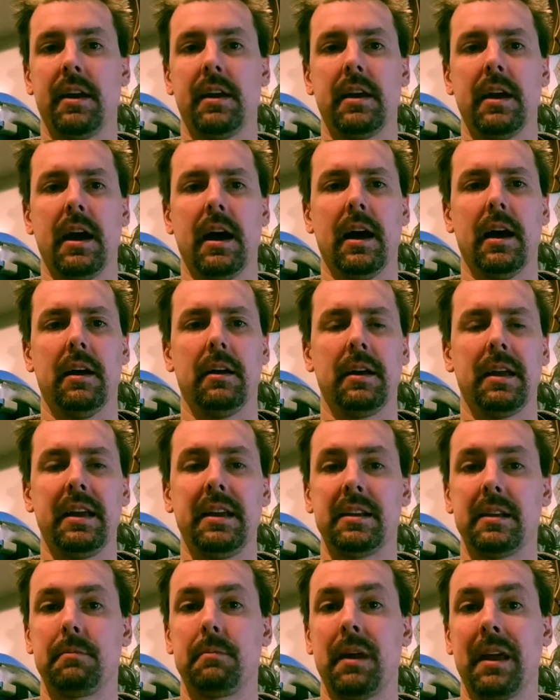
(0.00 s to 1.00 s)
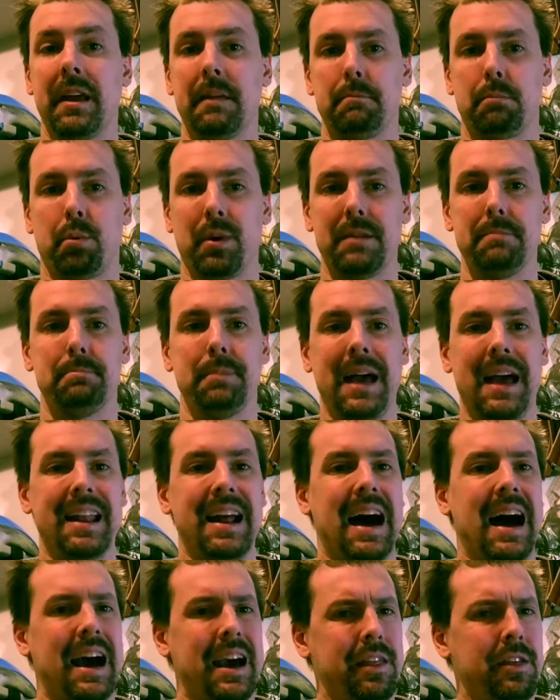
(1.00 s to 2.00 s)
a heated print
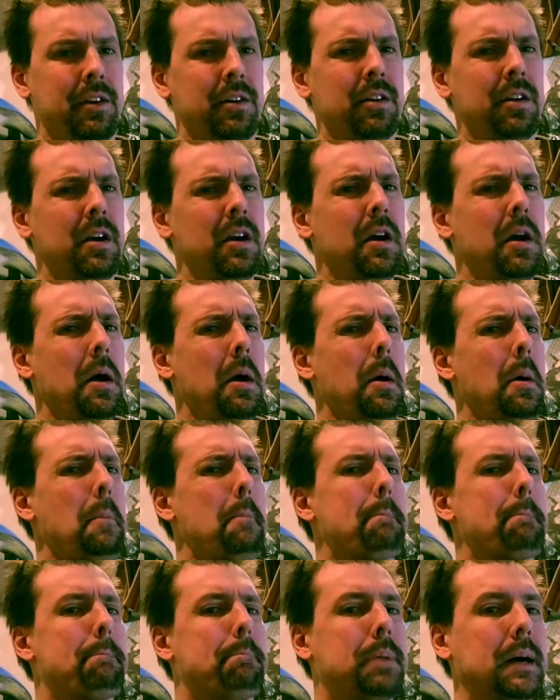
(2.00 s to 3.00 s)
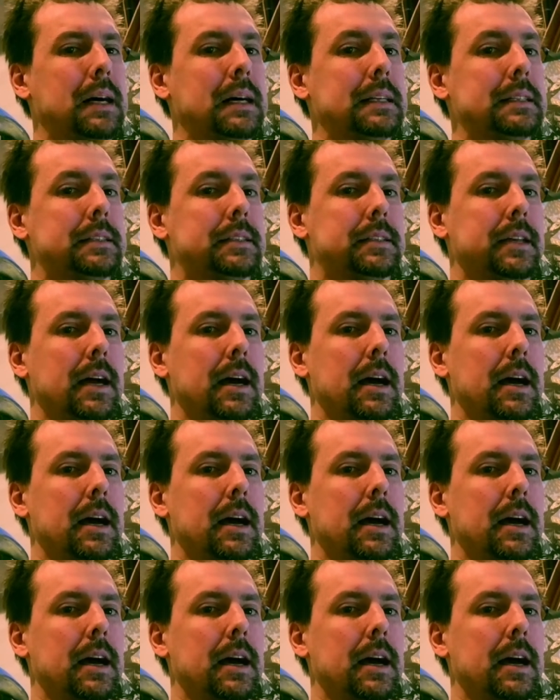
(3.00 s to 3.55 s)
bed either, but